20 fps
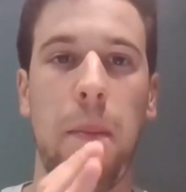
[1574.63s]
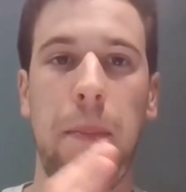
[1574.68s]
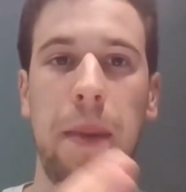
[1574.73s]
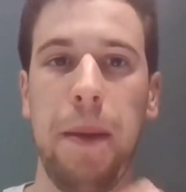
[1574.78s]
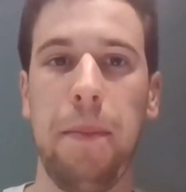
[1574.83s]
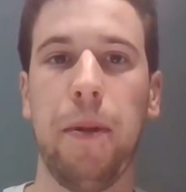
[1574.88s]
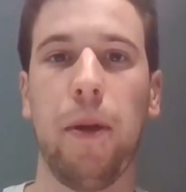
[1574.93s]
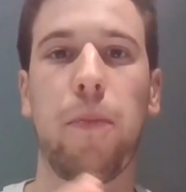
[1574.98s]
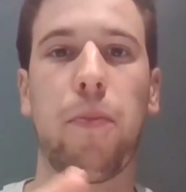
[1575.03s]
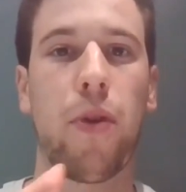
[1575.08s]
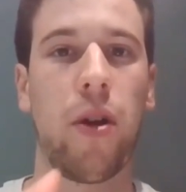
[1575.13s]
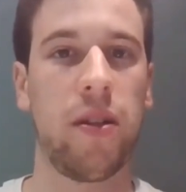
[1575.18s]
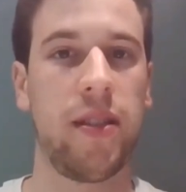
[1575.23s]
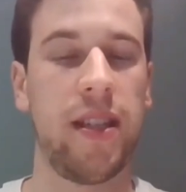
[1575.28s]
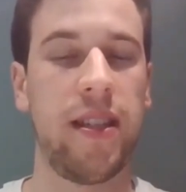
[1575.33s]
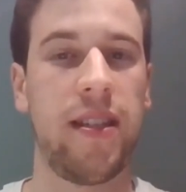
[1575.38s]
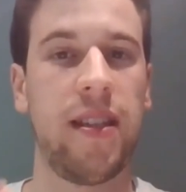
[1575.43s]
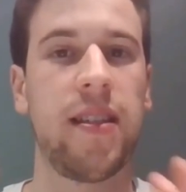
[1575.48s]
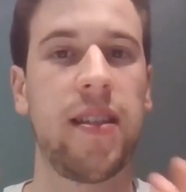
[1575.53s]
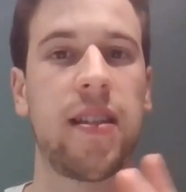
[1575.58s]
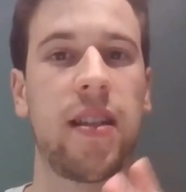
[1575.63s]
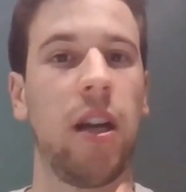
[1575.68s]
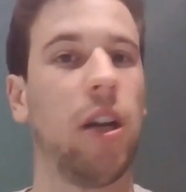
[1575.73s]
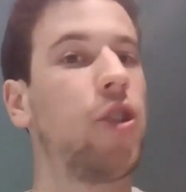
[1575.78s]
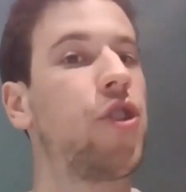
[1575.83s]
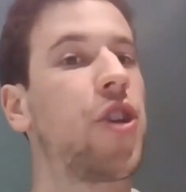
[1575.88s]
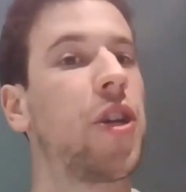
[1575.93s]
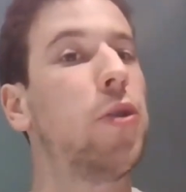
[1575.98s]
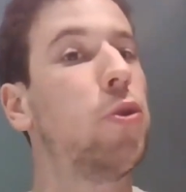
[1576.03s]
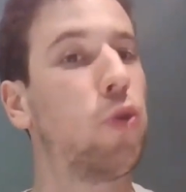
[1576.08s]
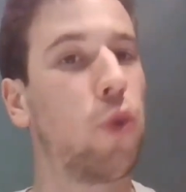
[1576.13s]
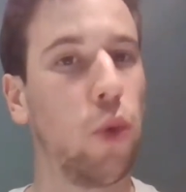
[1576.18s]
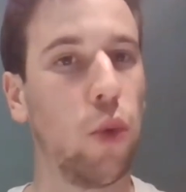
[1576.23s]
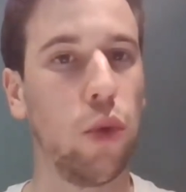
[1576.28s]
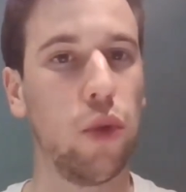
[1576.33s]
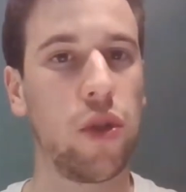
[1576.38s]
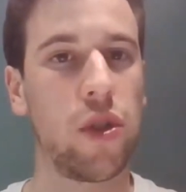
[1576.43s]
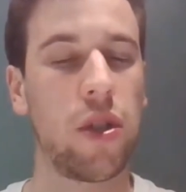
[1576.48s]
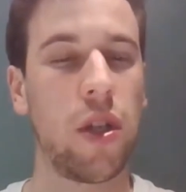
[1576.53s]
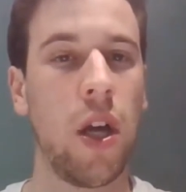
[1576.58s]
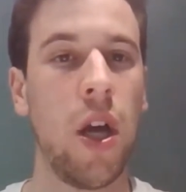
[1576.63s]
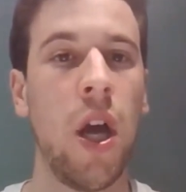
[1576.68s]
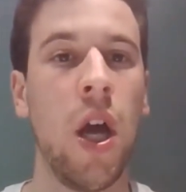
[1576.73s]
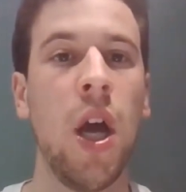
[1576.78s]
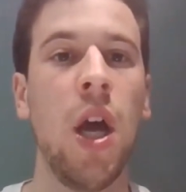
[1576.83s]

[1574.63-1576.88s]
people, processes, culture, and tools.